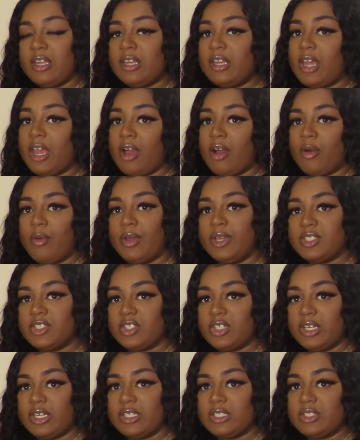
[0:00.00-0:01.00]
now it's
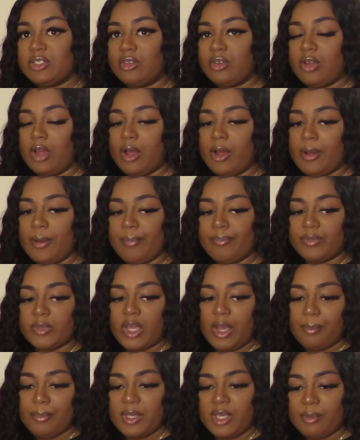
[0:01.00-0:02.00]
just
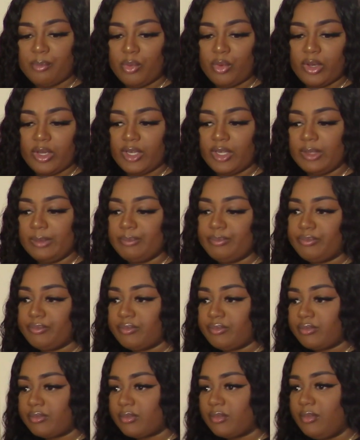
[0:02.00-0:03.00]
a big boy
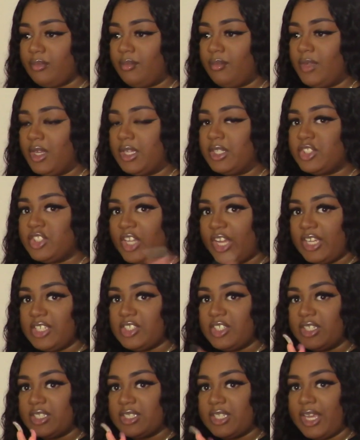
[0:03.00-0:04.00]

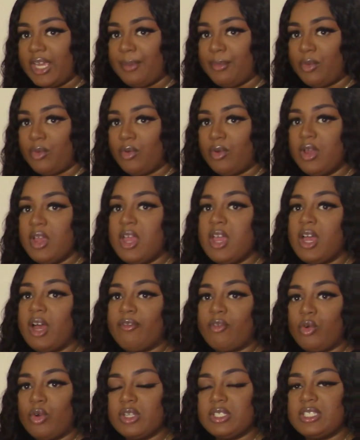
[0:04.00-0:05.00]
changing table.
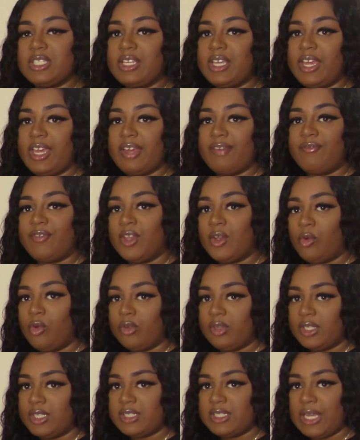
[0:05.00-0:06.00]
Of course, he can't fit
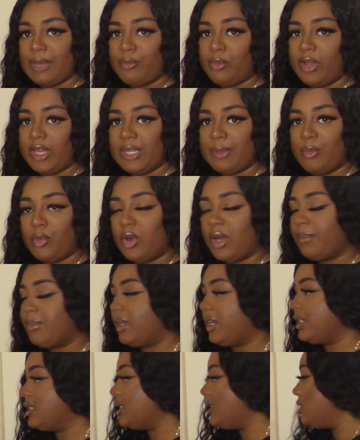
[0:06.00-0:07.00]
on this table anymore
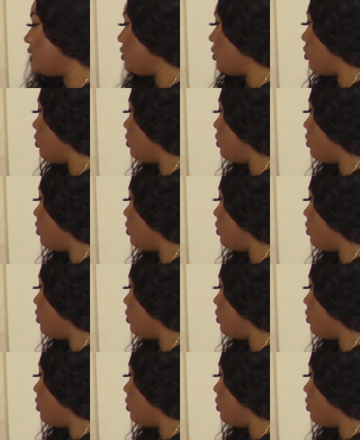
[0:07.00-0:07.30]
because he's so